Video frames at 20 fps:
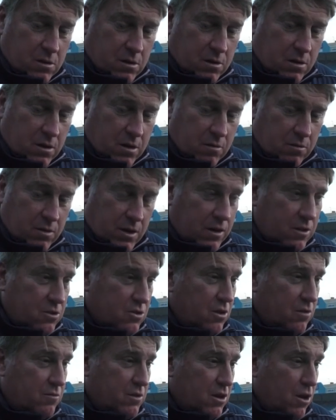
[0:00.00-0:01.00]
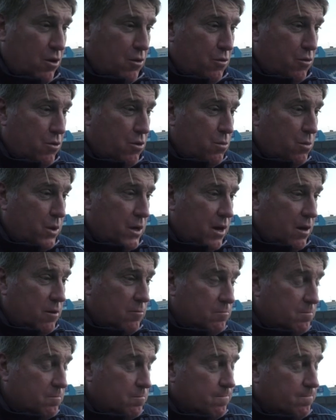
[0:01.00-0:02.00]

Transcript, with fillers: you know, they deserve to go through and we don't.